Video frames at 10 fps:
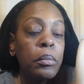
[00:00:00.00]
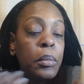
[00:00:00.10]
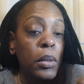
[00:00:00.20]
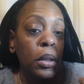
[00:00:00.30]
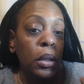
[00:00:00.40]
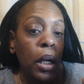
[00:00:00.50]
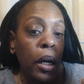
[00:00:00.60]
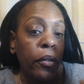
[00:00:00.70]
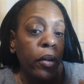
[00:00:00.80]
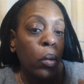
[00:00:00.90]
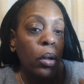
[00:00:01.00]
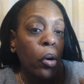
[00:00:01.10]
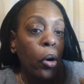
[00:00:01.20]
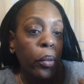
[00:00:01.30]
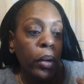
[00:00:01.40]
if you want to order it
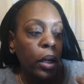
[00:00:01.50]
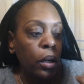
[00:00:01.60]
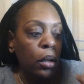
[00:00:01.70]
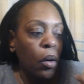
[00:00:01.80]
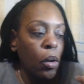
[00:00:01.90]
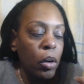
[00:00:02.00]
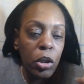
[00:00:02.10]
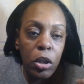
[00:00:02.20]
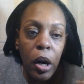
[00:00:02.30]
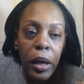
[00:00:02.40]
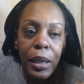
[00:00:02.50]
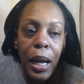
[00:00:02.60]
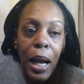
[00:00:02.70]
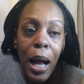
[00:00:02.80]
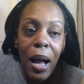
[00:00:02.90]
you know onto
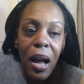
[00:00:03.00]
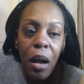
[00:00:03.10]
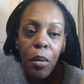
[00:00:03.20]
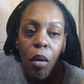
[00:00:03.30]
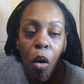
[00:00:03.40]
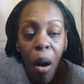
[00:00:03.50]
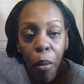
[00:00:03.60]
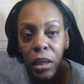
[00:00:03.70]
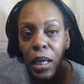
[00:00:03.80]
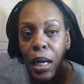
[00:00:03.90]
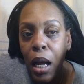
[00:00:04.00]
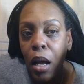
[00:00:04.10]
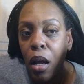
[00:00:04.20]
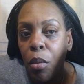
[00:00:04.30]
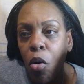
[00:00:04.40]
target.com or walmart.com or
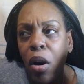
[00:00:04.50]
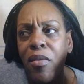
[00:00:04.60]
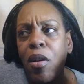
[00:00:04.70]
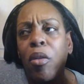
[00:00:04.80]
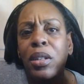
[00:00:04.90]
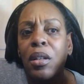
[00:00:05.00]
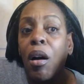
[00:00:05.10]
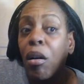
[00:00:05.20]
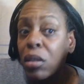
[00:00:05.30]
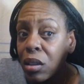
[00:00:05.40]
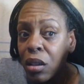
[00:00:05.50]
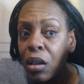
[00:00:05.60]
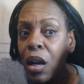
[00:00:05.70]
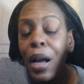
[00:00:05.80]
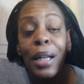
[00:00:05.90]
even go into
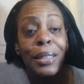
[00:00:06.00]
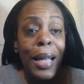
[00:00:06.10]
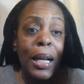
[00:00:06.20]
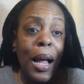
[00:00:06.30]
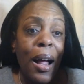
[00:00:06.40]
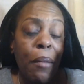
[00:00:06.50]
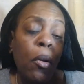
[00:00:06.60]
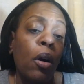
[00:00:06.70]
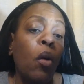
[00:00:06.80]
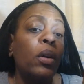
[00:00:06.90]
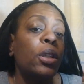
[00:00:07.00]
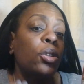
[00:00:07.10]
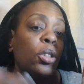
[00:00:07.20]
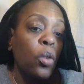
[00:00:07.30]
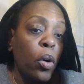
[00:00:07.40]
ulta.com or go into the stores
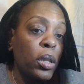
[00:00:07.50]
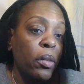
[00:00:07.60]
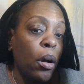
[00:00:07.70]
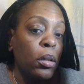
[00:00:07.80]
of also